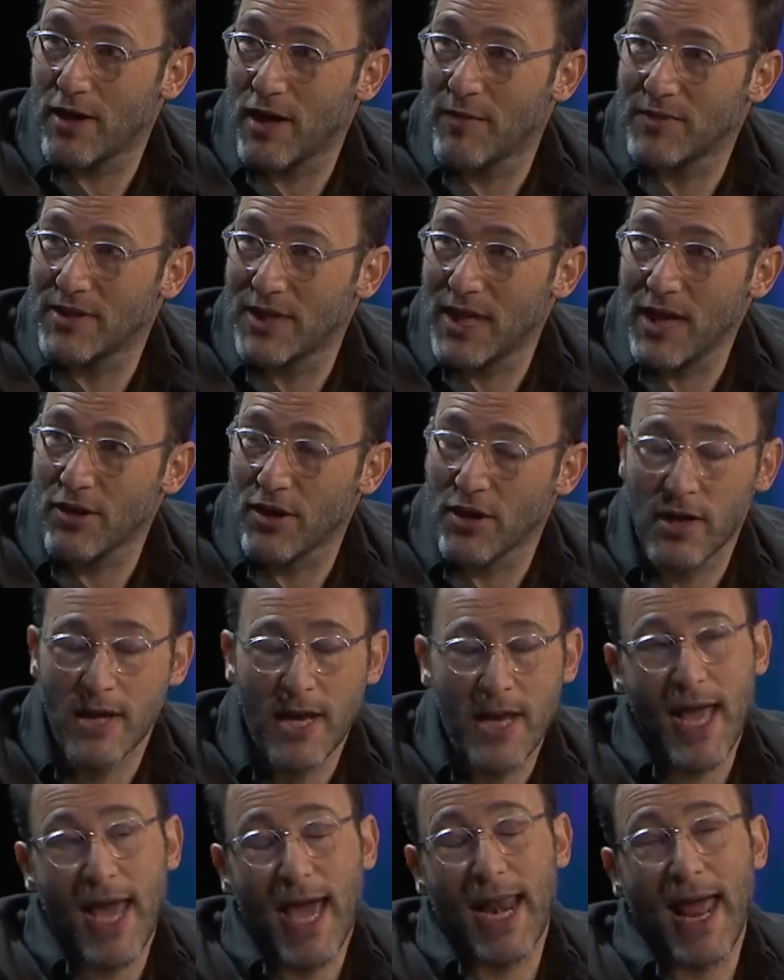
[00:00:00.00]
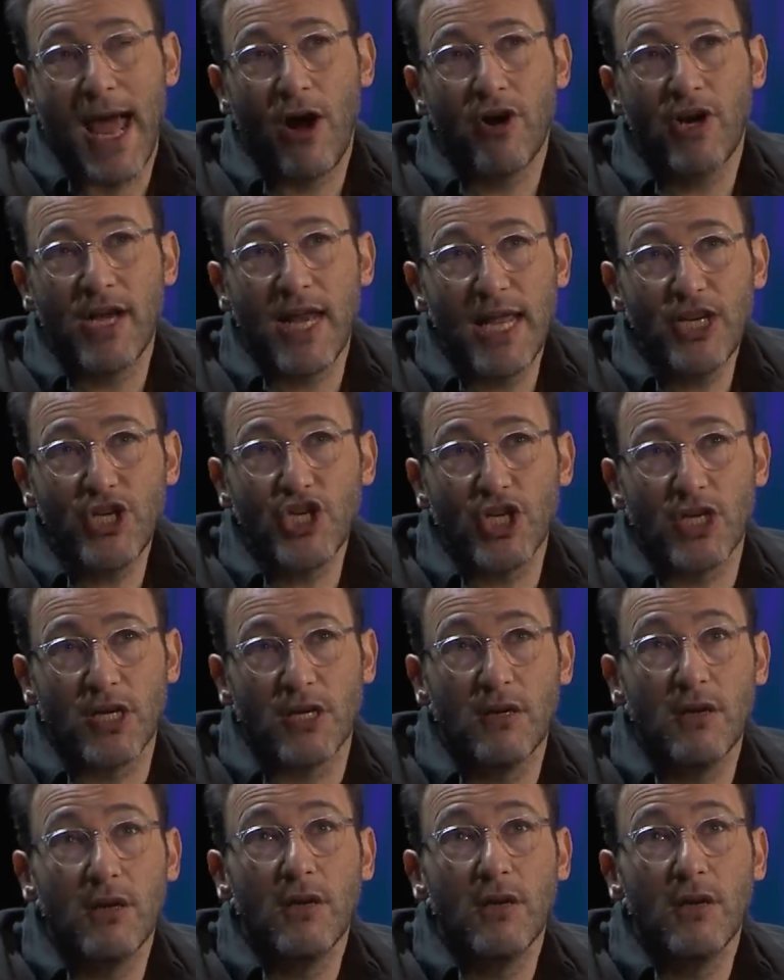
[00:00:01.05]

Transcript: come together? And our nation